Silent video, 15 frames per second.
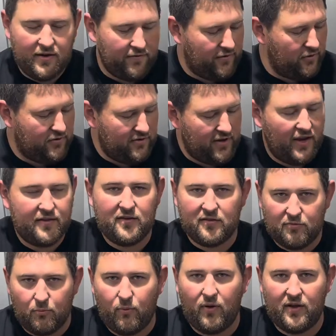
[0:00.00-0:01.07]
if you just had
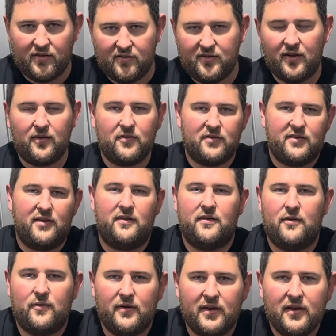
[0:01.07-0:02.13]
this one single
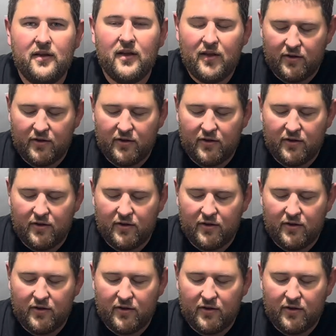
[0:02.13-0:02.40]
solenoid,